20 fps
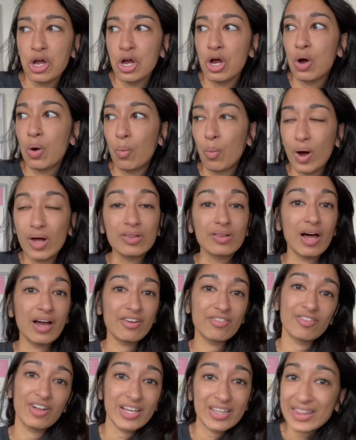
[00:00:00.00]
what life
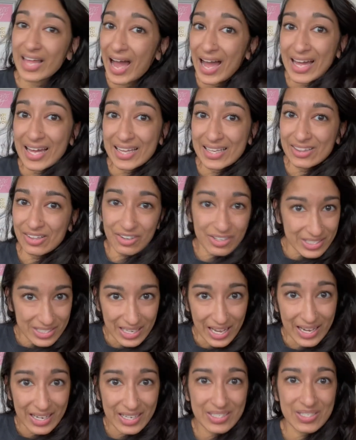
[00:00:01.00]
like that looks
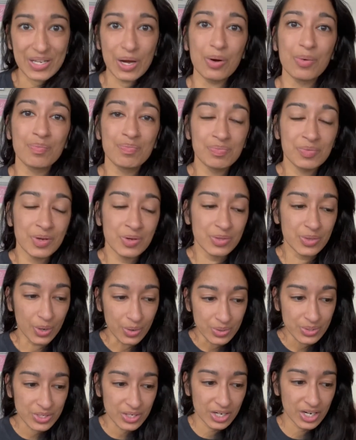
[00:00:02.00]
like. So
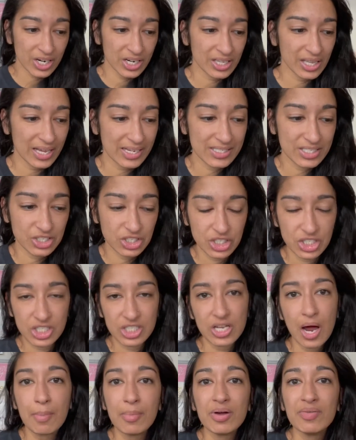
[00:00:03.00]
those are like just
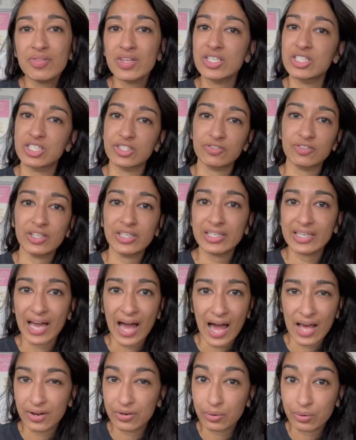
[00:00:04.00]
some of the different
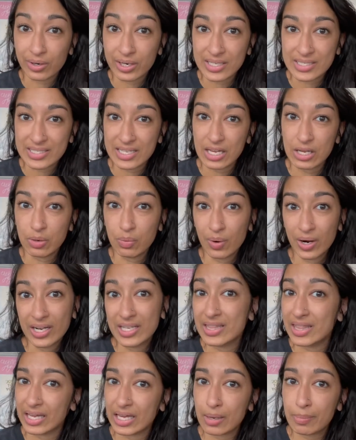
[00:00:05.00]
categories that you want to
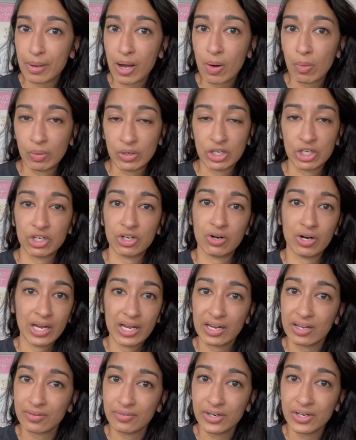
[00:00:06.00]
think about when you're
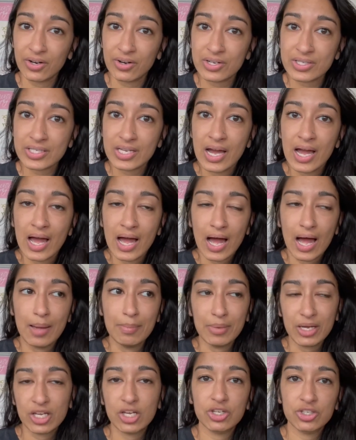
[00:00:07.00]
creating reels, and
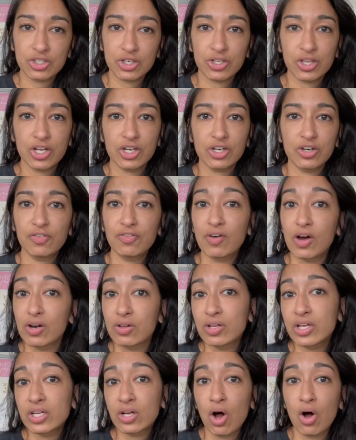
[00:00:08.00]
making sure that you're
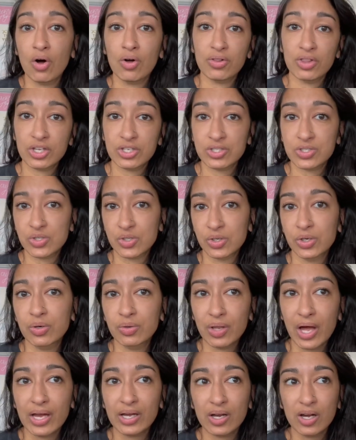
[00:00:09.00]
funneling all of this through
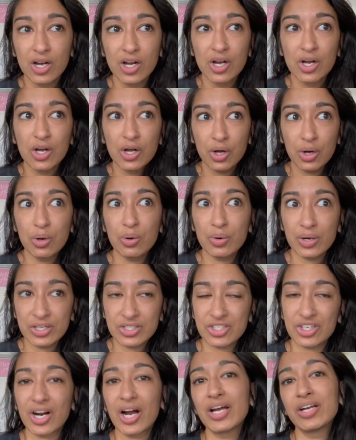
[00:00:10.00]
like who is
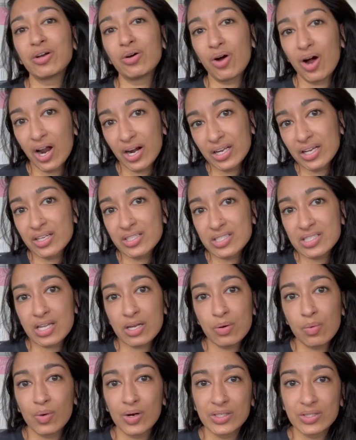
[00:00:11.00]
your ideal audience that you
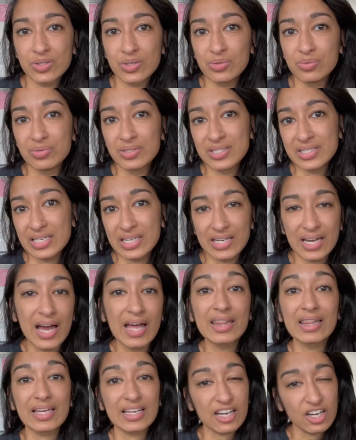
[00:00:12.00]
want to see and
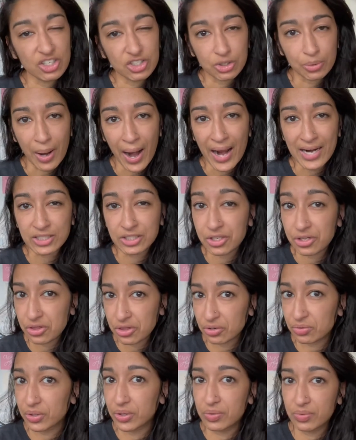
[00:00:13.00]
like attract
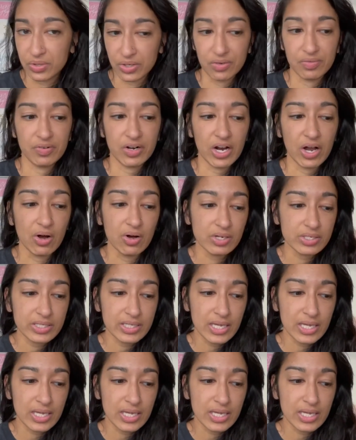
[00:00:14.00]
through your reels.